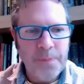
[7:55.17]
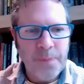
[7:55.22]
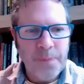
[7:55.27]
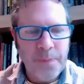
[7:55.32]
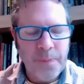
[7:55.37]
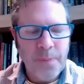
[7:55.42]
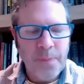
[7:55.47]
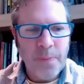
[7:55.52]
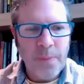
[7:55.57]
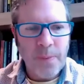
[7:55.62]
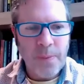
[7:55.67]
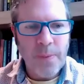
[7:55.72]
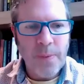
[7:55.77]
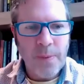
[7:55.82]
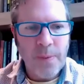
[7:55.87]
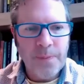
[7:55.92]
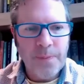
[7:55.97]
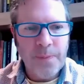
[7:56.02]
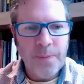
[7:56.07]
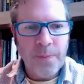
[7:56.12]

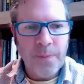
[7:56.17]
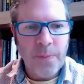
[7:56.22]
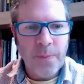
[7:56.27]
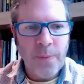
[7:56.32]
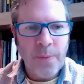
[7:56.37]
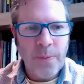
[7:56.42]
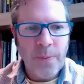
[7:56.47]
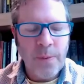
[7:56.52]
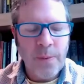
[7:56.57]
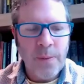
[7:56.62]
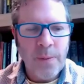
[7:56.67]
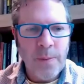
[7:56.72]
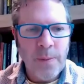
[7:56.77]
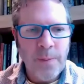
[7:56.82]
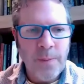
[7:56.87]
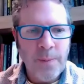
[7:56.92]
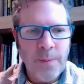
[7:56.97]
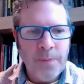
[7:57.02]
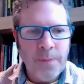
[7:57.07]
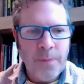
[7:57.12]

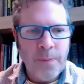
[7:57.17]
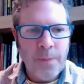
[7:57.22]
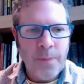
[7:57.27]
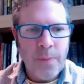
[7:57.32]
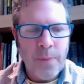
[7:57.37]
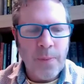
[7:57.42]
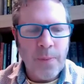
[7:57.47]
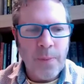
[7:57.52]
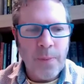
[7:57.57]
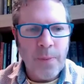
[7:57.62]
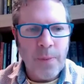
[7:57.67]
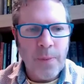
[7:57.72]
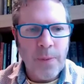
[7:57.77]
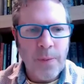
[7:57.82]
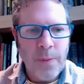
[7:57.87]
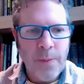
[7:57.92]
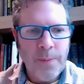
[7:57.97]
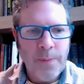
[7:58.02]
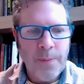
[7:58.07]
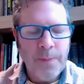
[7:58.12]

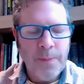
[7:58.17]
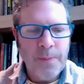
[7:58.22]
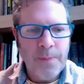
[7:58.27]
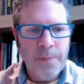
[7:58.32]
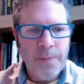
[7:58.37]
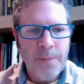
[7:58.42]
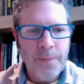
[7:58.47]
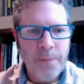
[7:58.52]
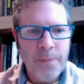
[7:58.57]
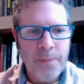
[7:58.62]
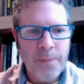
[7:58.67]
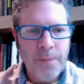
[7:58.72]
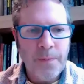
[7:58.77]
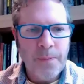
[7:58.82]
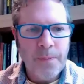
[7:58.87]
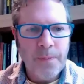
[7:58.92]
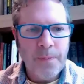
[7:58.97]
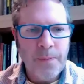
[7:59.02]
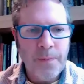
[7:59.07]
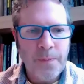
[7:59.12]

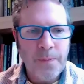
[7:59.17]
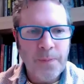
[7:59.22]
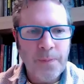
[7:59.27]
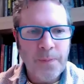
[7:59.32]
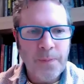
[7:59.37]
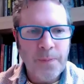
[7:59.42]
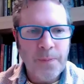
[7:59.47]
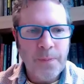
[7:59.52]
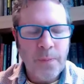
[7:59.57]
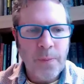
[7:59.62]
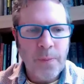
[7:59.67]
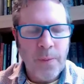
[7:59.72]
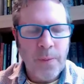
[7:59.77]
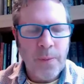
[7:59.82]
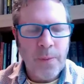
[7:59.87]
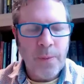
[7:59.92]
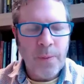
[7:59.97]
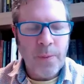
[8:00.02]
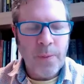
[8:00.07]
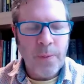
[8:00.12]

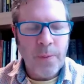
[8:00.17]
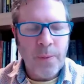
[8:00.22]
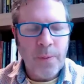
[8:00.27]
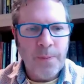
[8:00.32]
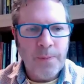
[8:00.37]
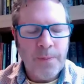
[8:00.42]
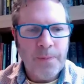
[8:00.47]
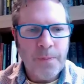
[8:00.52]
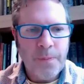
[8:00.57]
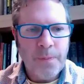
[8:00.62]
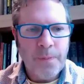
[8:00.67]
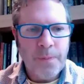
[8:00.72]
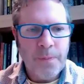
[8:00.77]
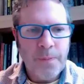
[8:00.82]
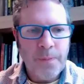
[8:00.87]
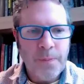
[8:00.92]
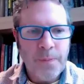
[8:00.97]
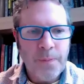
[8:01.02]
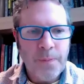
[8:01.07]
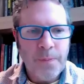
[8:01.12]

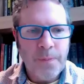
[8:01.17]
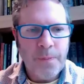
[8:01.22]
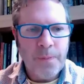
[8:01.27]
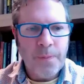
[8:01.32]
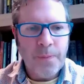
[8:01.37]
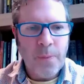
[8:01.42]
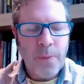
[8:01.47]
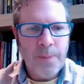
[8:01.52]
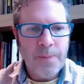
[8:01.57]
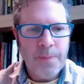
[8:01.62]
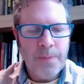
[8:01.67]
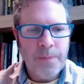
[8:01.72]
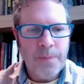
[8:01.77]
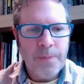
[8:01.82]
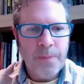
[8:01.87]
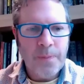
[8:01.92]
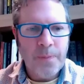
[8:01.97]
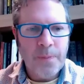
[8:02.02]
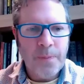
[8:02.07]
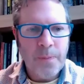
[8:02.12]

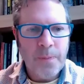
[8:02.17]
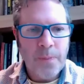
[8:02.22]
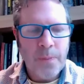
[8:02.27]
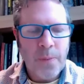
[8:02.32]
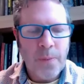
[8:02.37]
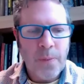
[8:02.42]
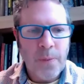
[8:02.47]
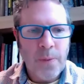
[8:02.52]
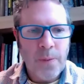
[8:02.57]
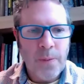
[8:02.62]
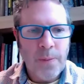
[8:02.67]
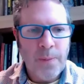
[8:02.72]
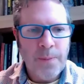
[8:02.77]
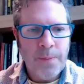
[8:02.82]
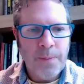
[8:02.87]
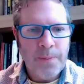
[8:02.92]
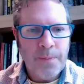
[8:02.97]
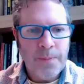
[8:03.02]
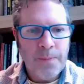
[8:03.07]
This person isn't speaking.